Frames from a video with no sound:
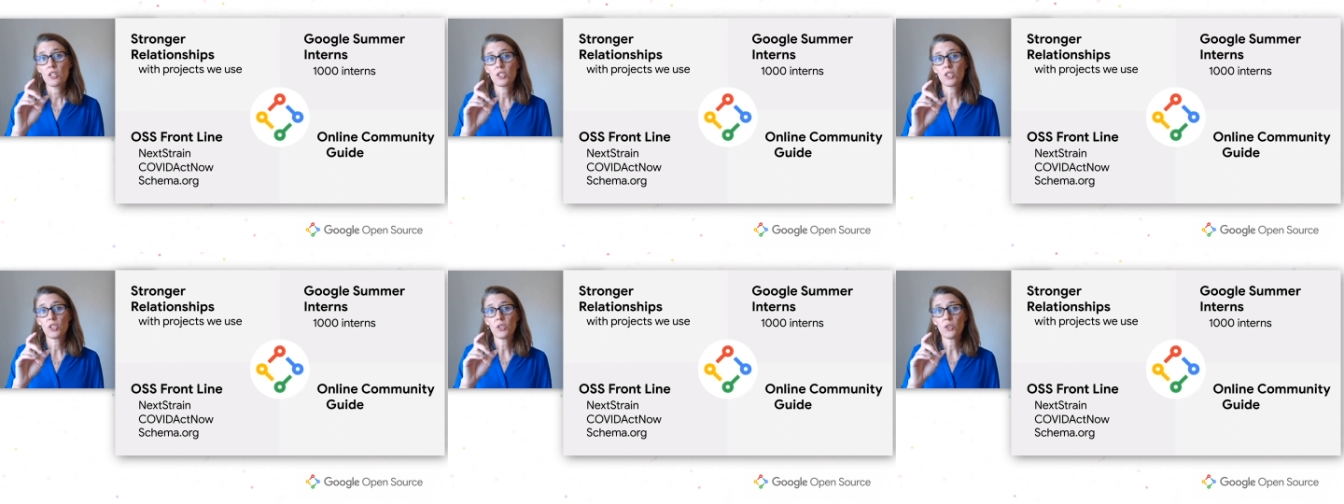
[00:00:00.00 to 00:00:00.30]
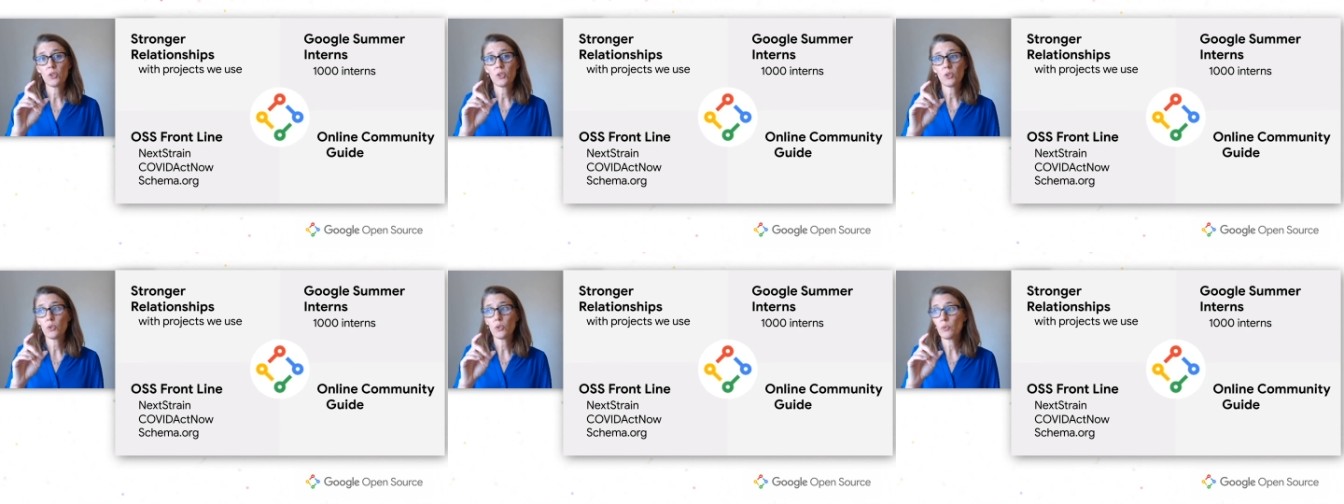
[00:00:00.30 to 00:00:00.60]

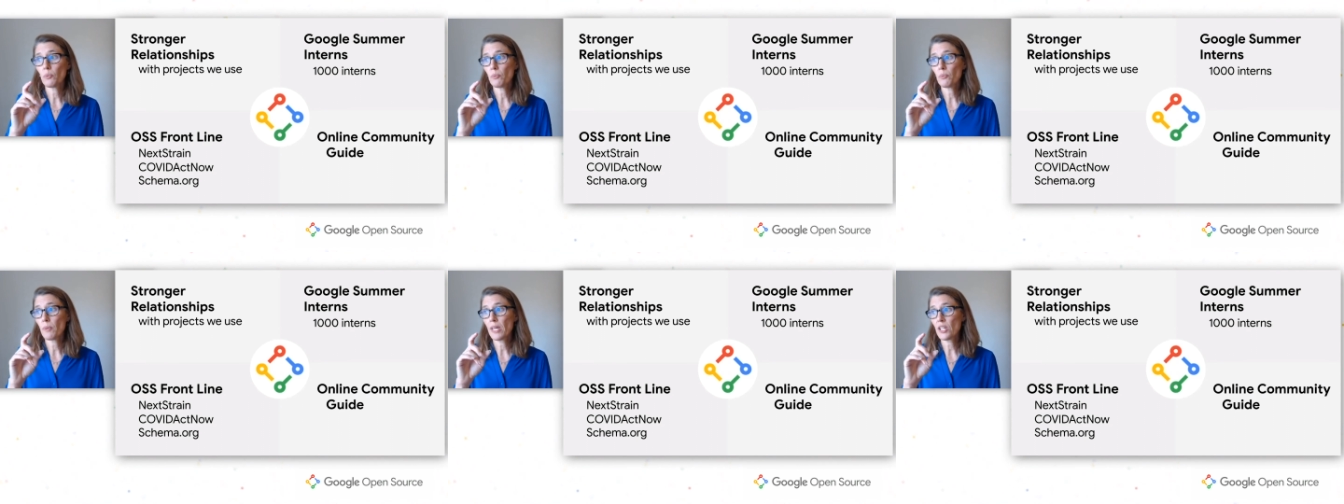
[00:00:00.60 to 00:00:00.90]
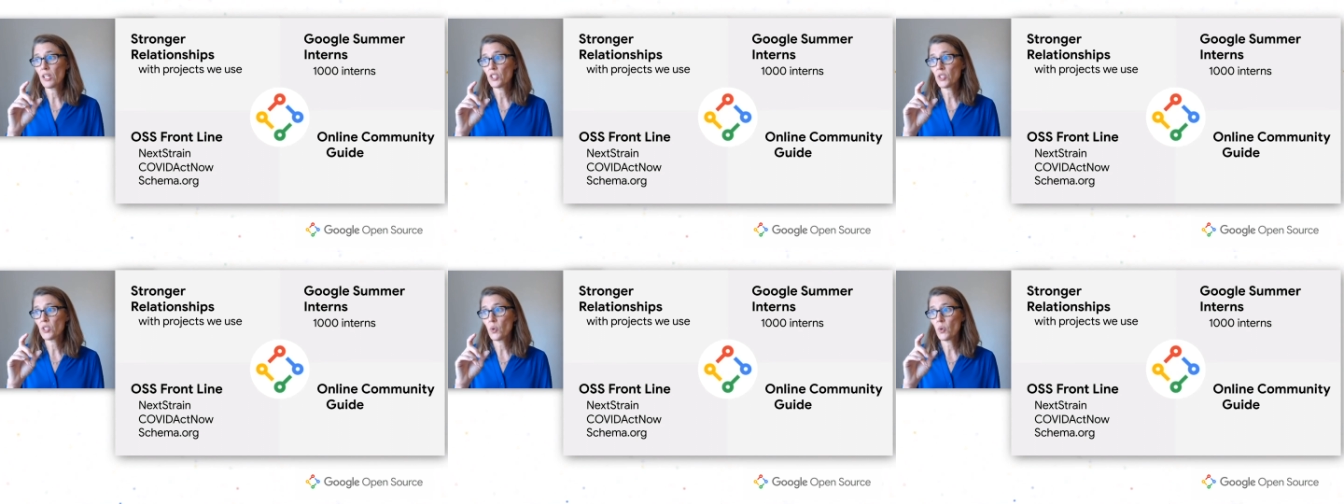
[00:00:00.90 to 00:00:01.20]
to
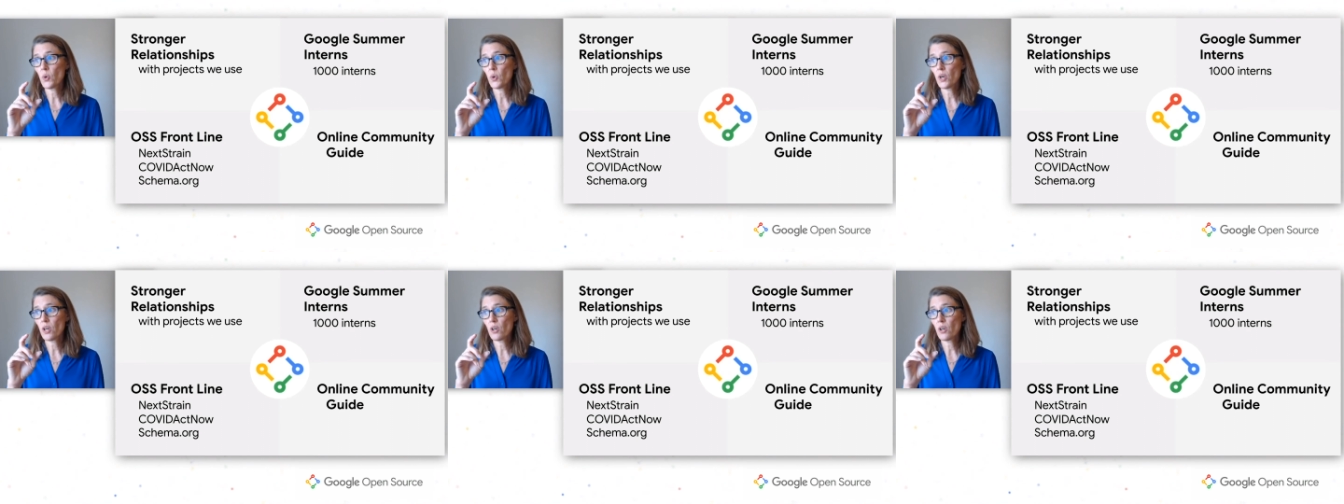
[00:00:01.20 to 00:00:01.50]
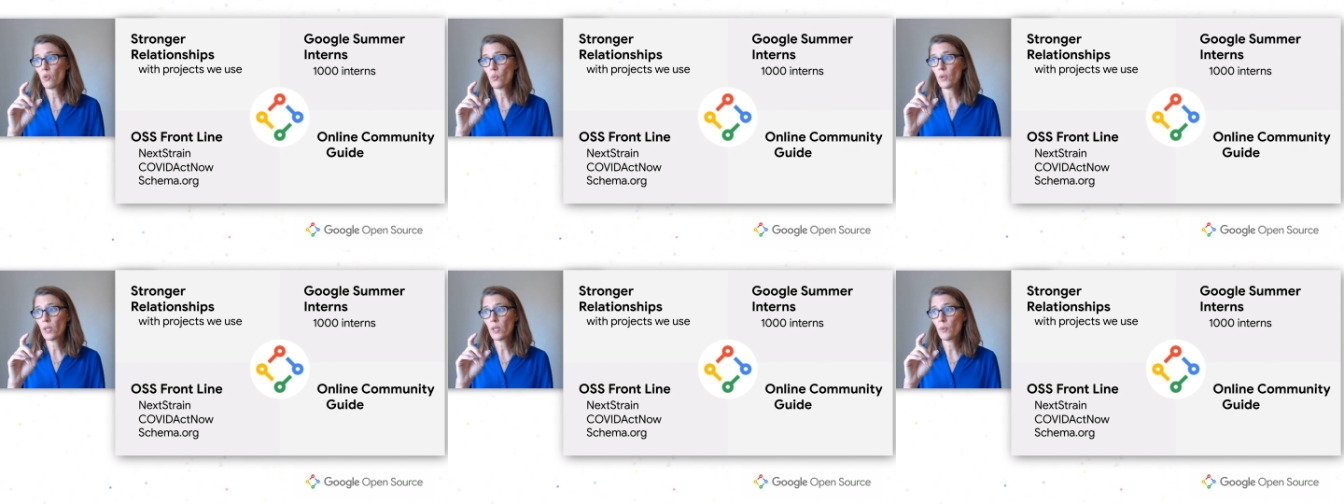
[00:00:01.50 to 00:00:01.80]
make
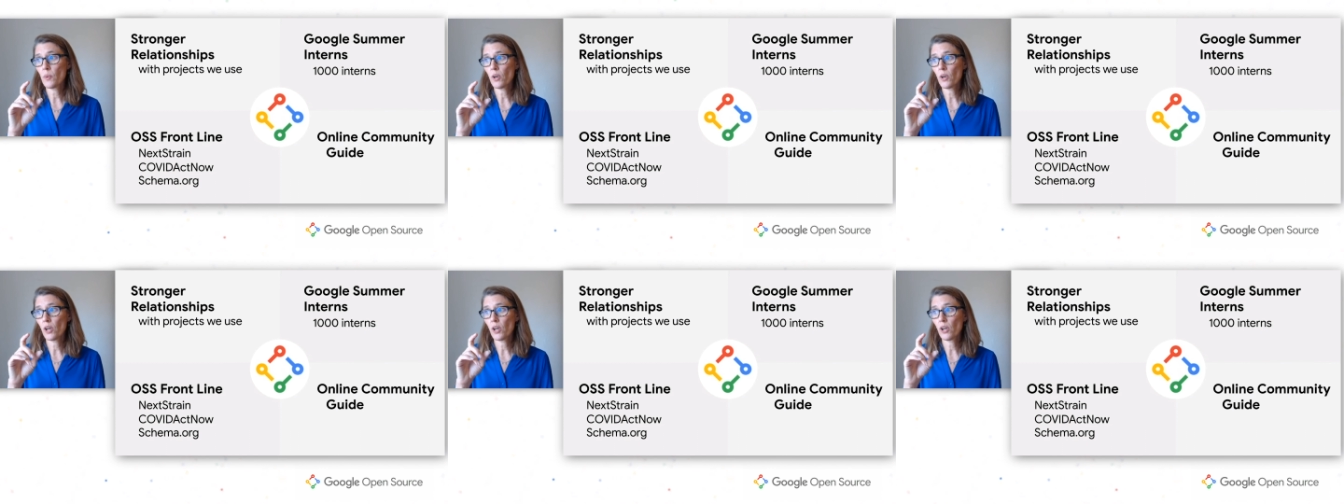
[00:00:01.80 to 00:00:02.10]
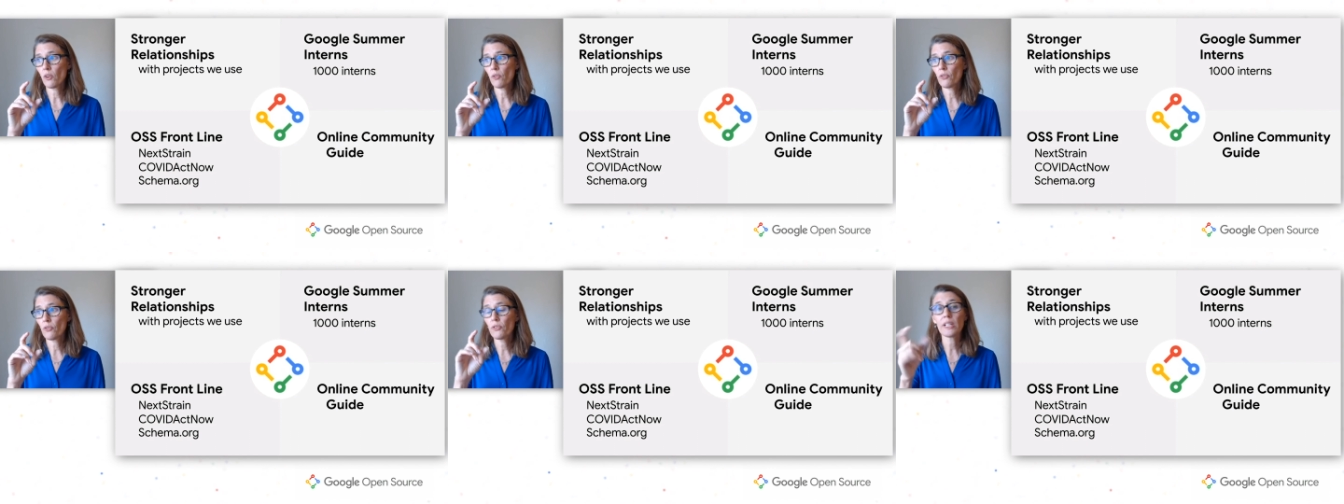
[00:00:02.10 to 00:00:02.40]
sure we
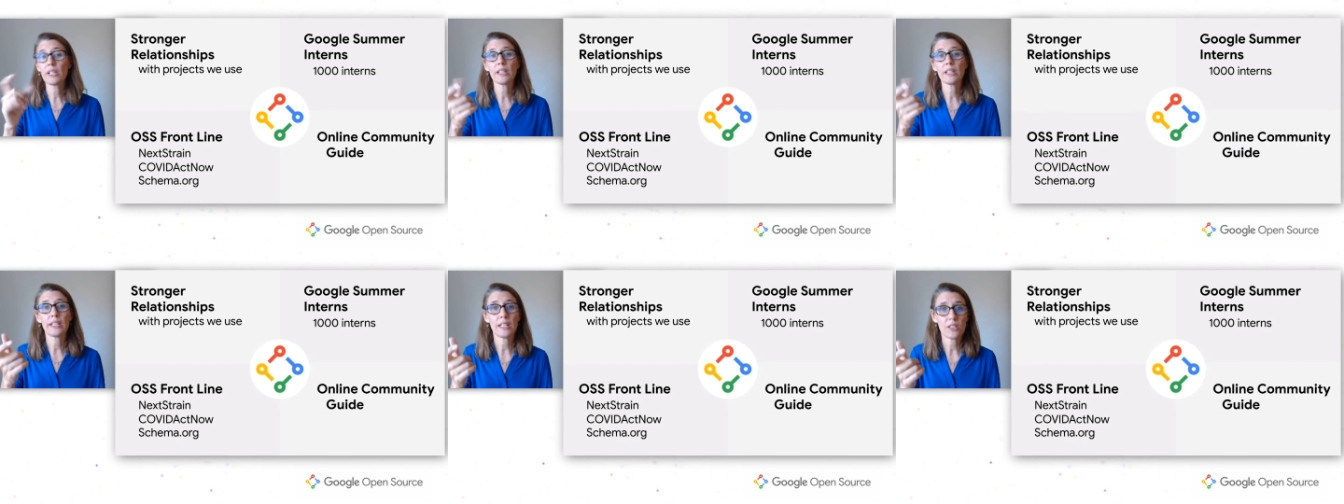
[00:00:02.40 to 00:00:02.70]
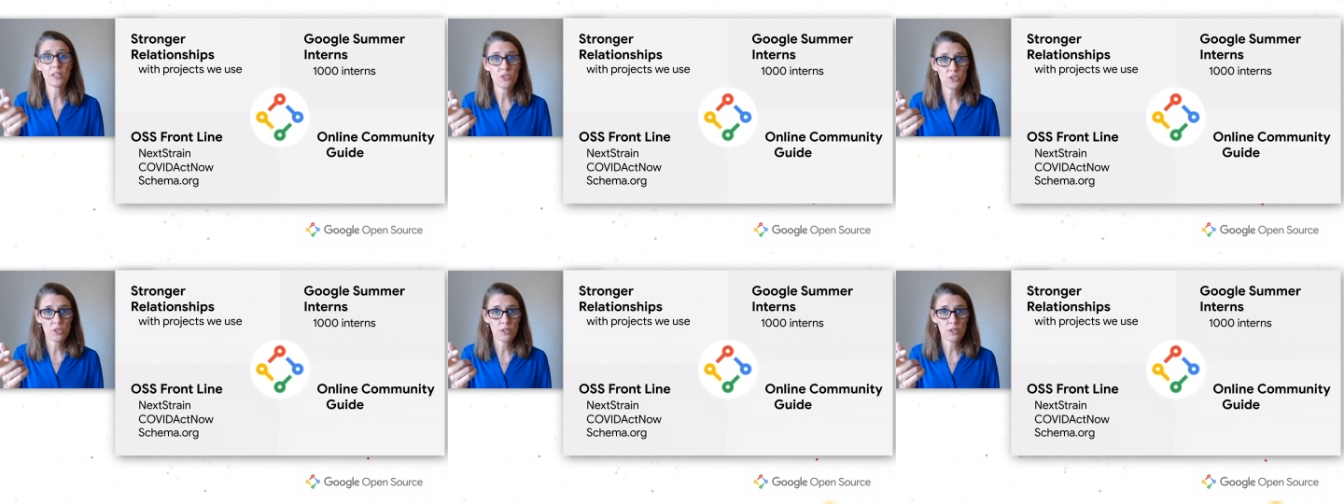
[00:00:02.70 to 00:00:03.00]
were
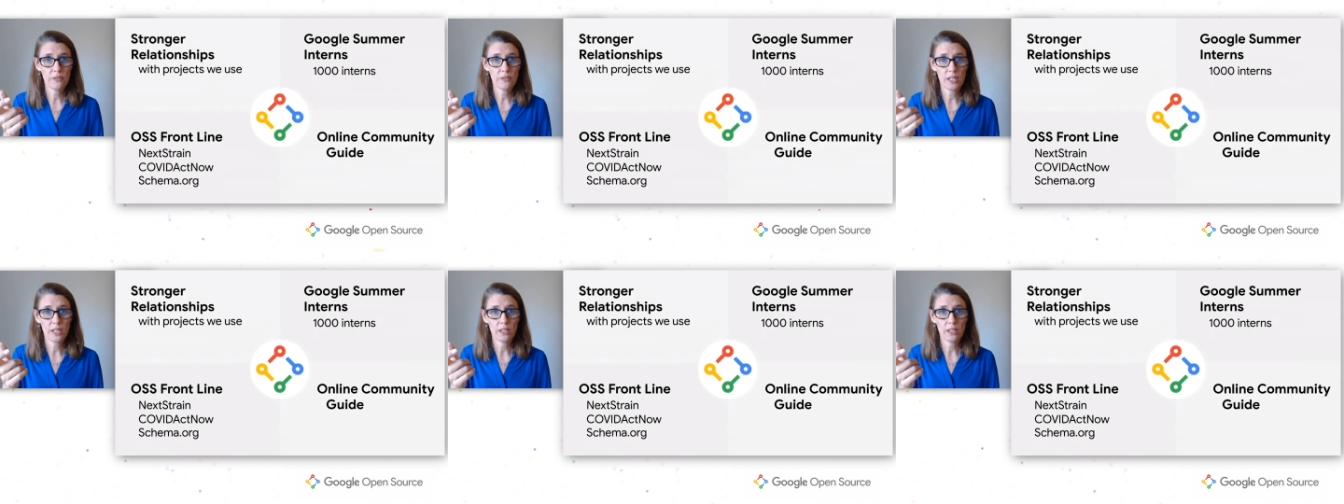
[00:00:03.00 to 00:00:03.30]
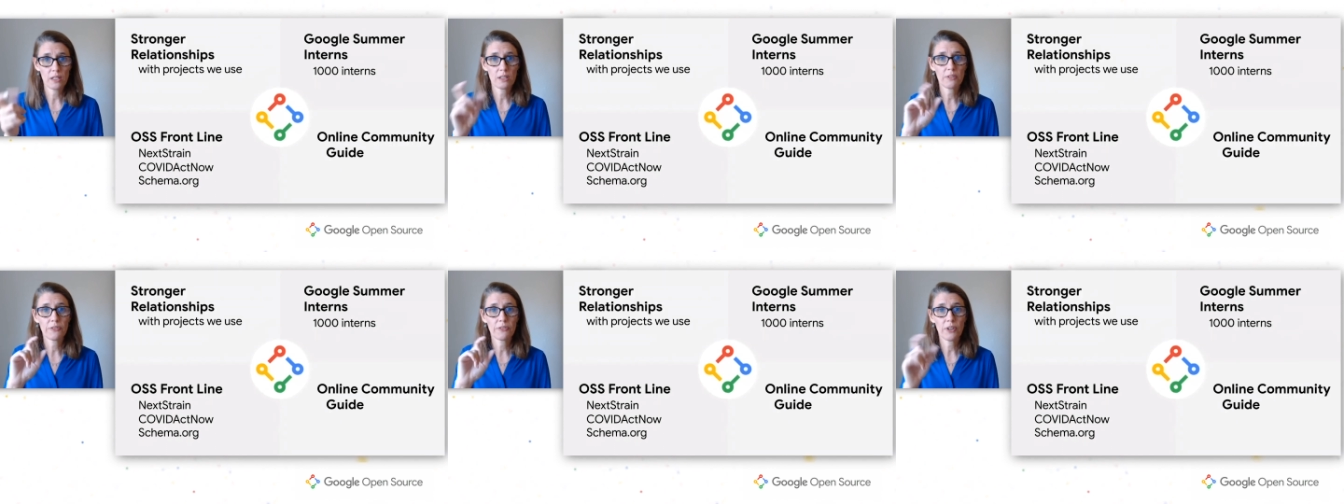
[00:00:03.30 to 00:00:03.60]
really
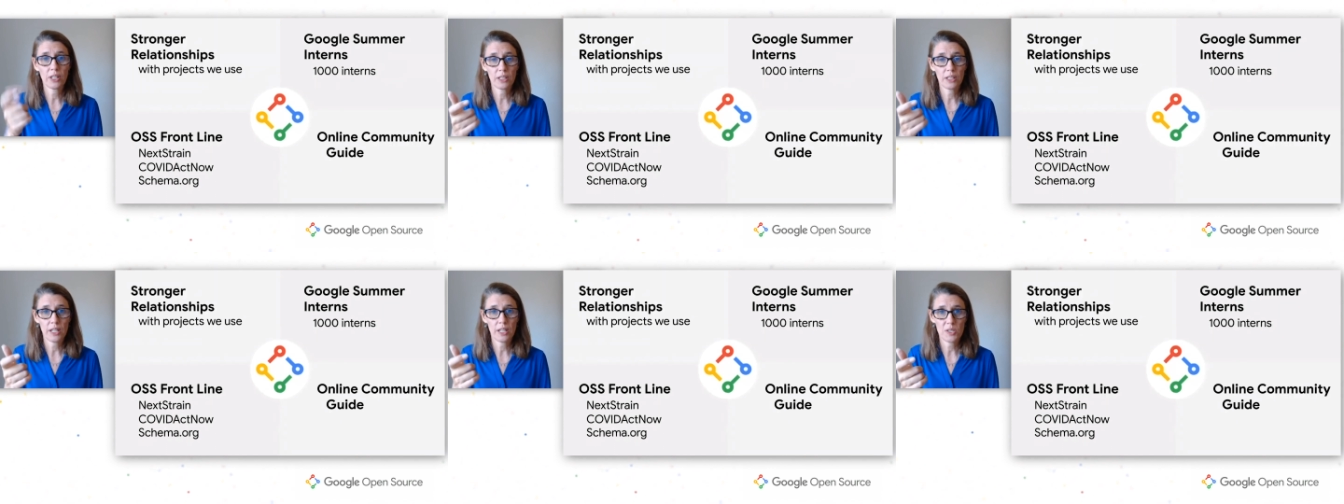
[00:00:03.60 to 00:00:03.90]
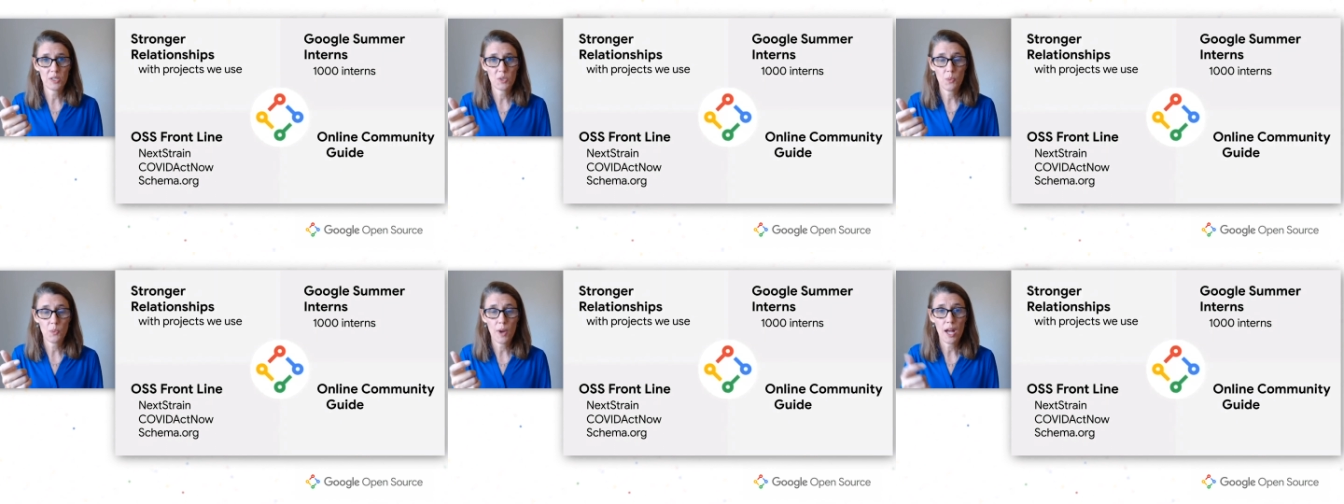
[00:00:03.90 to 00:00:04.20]
serving the front
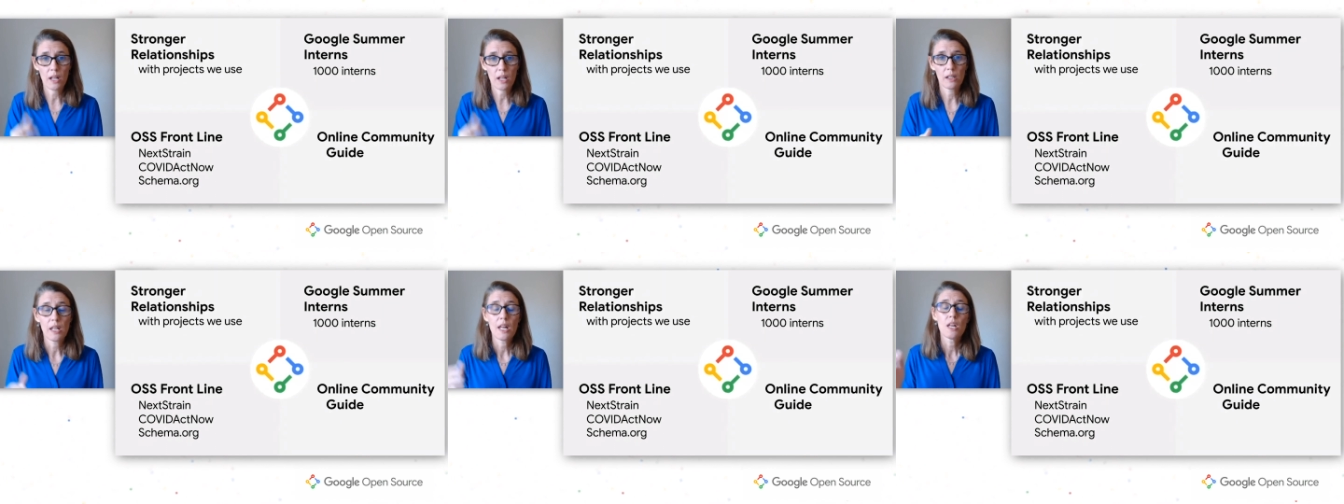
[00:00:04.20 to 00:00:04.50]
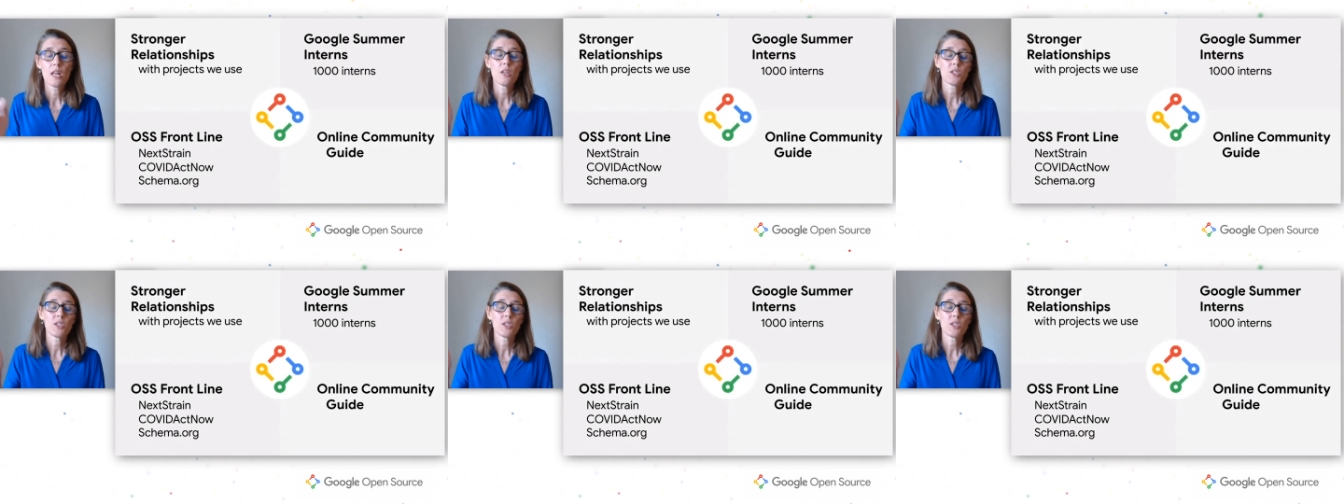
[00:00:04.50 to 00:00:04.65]
lines well.